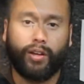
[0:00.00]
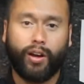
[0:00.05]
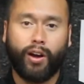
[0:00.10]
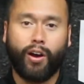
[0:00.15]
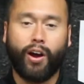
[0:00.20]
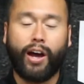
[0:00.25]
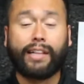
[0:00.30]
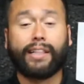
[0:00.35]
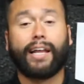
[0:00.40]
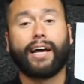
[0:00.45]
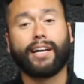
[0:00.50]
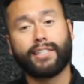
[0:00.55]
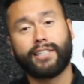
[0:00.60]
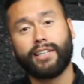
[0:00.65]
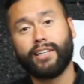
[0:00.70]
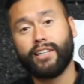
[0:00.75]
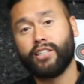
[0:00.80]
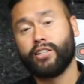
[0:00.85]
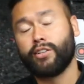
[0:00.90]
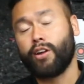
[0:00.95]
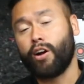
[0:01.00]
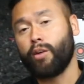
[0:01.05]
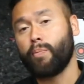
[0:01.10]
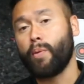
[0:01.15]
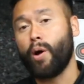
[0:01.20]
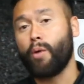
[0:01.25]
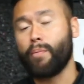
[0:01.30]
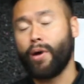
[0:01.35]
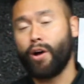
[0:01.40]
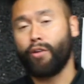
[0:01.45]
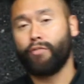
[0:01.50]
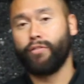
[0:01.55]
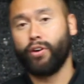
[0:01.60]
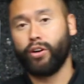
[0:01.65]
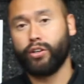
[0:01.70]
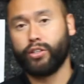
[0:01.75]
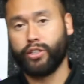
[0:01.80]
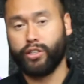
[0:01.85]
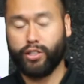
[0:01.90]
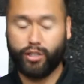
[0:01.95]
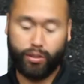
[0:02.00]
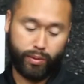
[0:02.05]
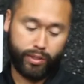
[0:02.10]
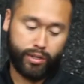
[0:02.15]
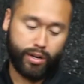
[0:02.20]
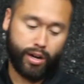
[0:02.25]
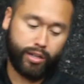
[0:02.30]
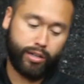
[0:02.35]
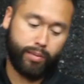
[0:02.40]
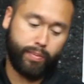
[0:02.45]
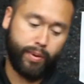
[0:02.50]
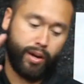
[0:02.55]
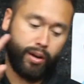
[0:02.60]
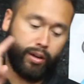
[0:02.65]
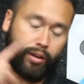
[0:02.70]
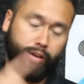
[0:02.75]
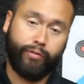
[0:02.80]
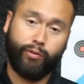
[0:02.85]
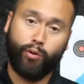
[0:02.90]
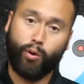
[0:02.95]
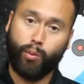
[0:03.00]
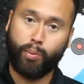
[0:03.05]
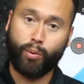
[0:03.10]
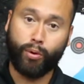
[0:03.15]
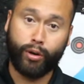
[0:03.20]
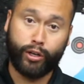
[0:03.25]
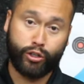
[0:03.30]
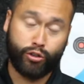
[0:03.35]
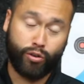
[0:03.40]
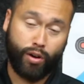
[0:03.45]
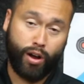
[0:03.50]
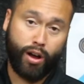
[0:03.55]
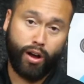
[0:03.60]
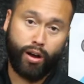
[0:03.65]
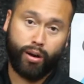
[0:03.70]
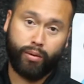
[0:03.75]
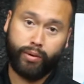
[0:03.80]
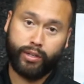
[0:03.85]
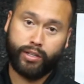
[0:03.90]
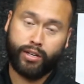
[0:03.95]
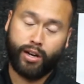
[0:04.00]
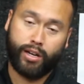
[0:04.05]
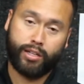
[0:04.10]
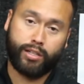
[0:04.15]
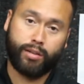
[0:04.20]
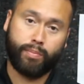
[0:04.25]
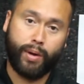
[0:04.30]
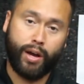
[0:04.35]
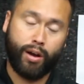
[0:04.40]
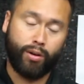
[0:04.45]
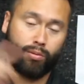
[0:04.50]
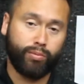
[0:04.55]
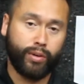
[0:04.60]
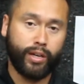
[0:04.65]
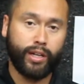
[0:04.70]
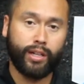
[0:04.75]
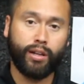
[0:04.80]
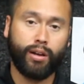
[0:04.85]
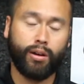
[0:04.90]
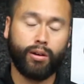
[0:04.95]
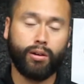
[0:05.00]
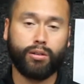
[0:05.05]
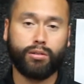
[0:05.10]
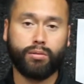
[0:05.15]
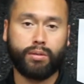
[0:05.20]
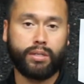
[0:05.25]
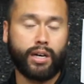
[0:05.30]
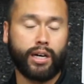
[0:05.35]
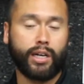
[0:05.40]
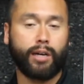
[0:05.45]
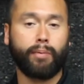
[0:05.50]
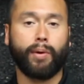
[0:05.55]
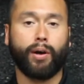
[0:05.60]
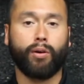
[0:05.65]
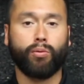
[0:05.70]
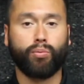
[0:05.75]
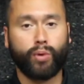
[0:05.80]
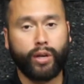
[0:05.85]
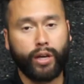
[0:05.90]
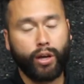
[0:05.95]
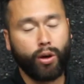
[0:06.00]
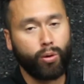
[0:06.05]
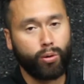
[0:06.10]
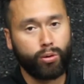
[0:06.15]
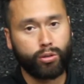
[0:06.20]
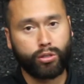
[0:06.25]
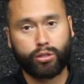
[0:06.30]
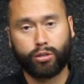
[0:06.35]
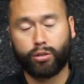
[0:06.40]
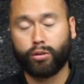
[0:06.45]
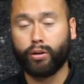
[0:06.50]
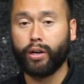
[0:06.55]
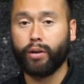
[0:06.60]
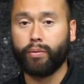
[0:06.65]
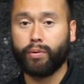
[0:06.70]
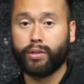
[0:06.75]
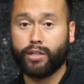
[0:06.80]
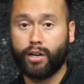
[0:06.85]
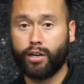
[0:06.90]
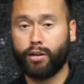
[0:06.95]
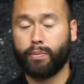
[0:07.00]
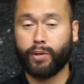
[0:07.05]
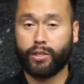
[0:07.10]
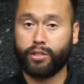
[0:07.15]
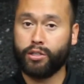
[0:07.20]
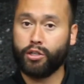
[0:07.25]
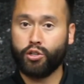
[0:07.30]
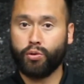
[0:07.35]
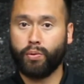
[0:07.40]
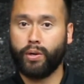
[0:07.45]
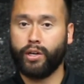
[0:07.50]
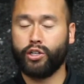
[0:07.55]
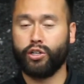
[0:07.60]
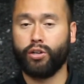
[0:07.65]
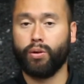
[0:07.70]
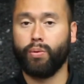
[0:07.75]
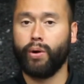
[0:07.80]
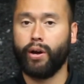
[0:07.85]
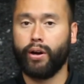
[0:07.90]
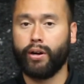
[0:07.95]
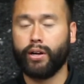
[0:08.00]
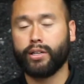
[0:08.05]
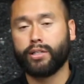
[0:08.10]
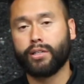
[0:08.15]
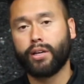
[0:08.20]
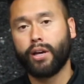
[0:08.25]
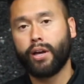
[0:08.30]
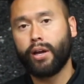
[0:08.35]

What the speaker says: All right, lastly, let's talk about malfunction. So we talked about your 4-point draw, we talked about reloads, we talked about reholstering, we talked about situational awareness.